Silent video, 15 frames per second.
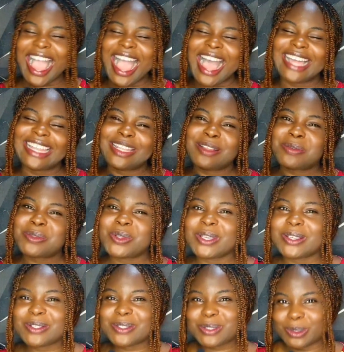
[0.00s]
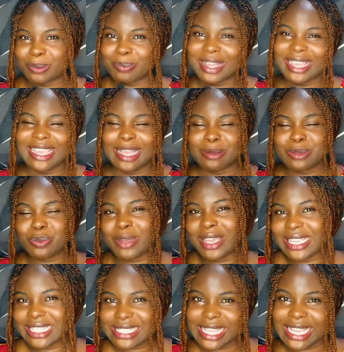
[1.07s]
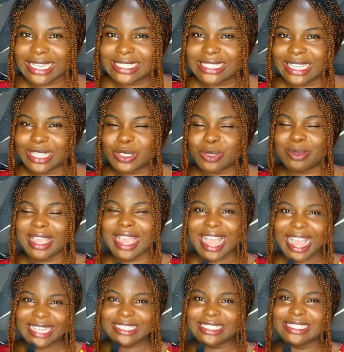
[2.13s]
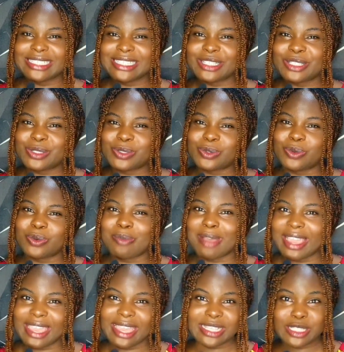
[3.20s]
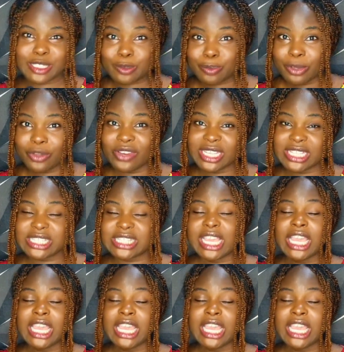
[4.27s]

and I'm super excited to be adding this to my experience.